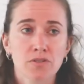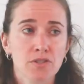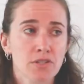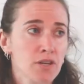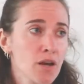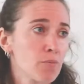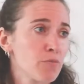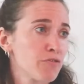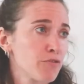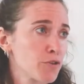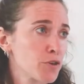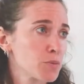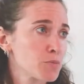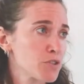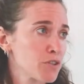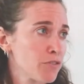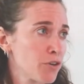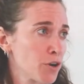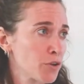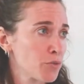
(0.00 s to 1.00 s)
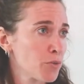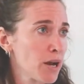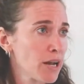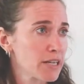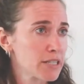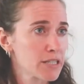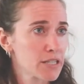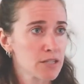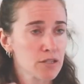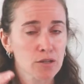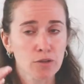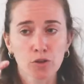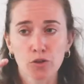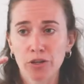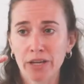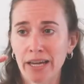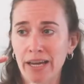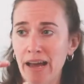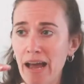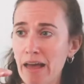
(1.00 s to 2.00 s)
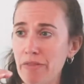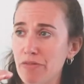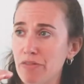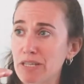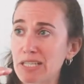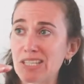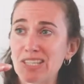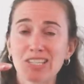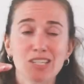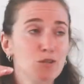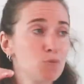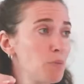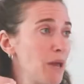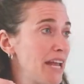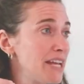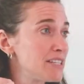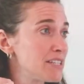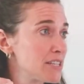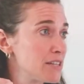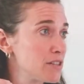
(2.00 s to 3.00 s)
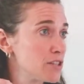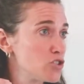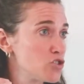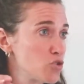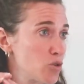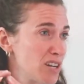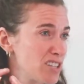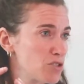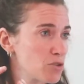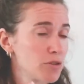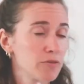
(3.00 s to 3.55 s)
some forms of arthritis is looking at the space in the joint.